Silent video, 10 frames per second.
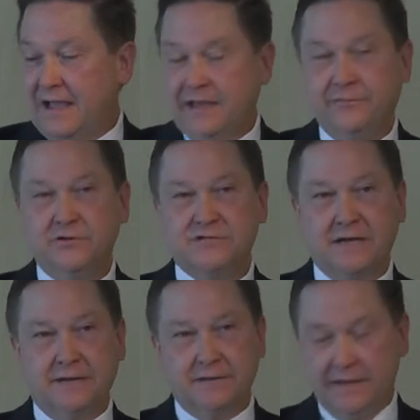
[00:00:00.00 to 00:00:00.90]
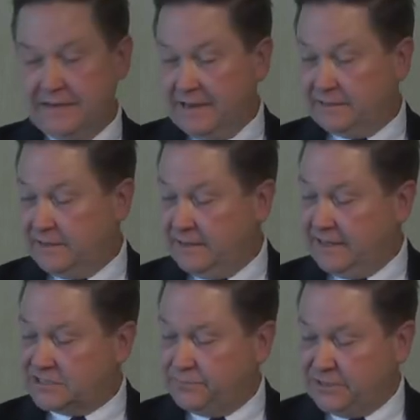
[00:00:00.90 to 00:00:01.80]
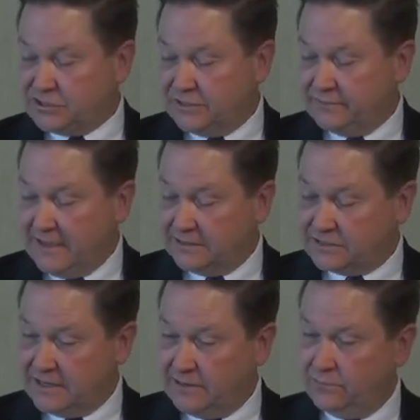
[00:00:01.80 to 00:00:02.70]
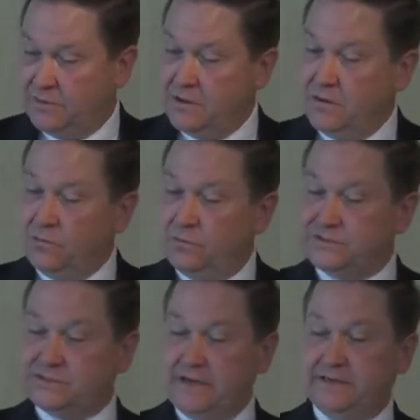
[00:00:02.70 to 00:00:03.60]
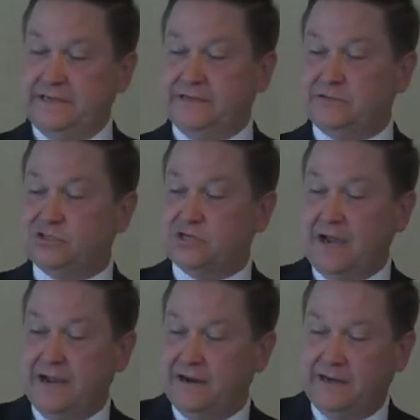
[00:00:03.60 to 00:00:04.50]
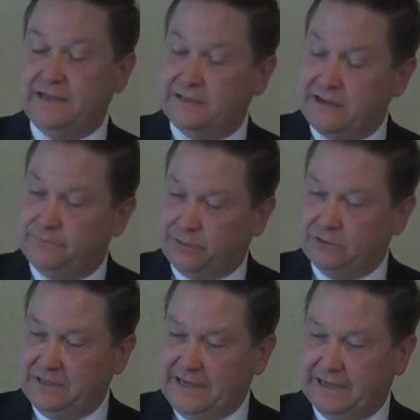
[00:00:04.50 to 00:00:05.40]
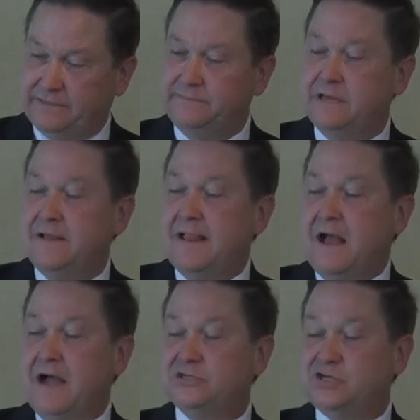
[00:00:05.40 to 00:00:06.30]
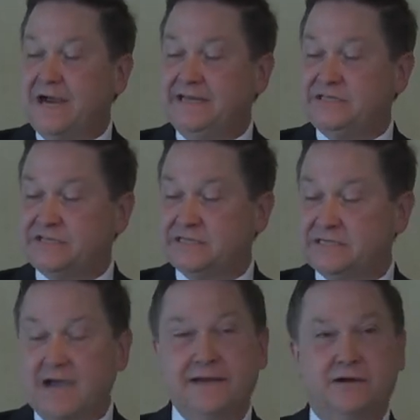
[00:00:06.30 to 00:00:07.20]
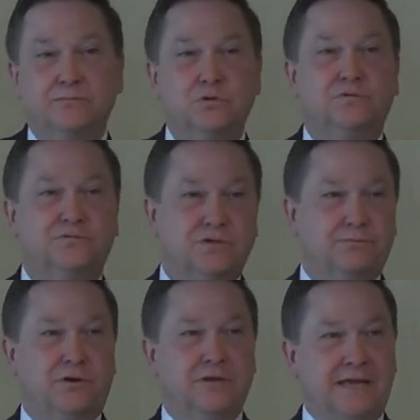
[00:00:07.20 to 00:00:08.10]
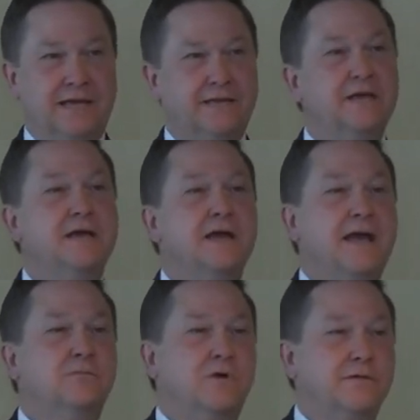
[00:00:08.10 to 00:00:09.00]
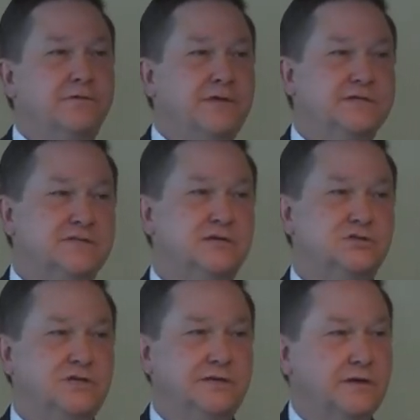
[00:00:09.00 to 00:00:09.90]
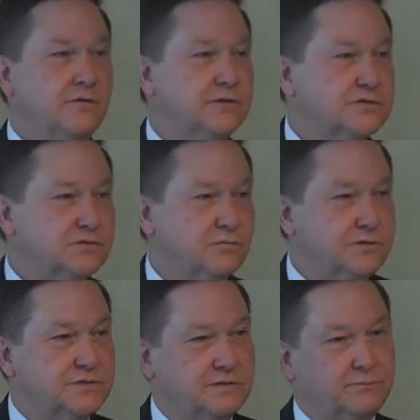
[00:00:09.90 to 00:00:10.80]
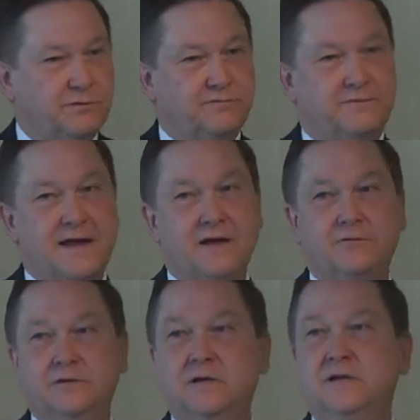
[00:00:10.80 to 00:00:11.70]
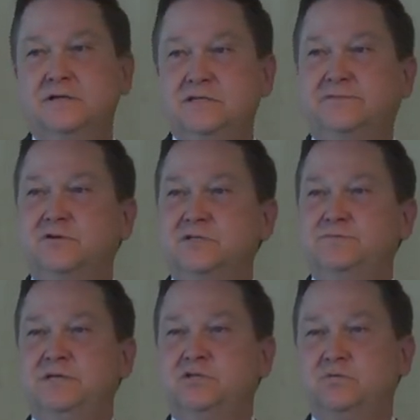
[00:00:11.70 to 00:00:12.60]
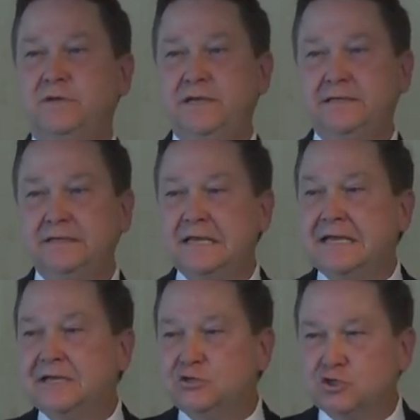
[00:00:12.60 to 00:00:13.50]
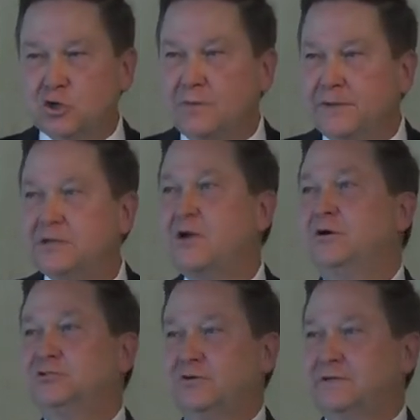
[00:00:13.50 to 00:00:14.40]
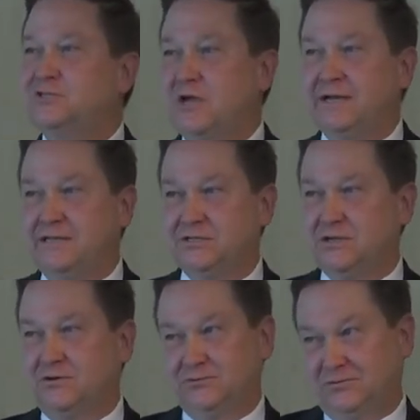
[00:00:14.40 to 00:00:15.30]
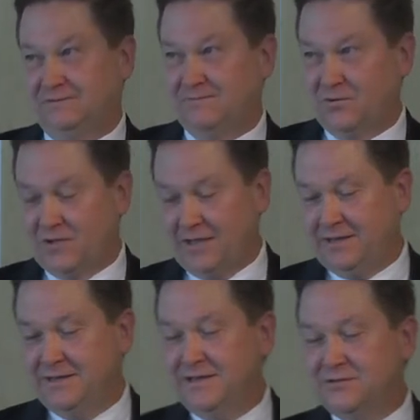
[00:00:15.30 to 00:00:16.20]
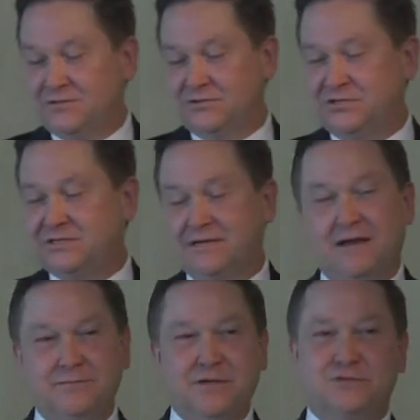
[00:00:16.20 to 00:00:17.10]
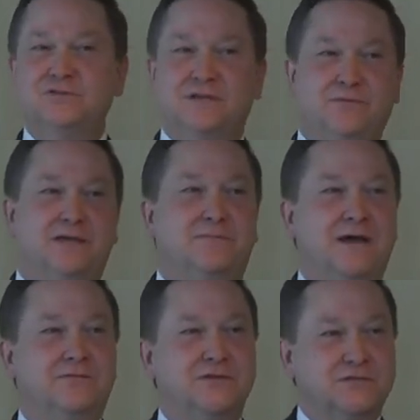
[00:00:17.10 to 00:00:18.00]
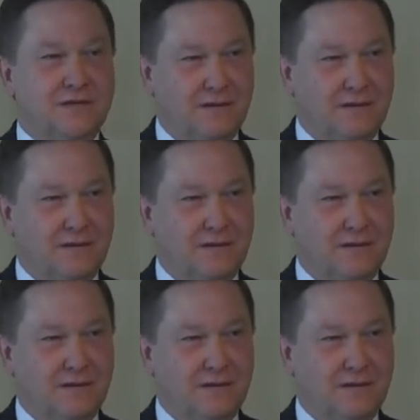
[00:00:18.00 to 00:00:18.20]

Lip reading: And there's an exhibition that was done in Berlin. A Chinese designer moved to Berlin, and one of the things that she noticed was the profound difference between German culture and Chinese culture, okay? So she said, I'm going to do something about this.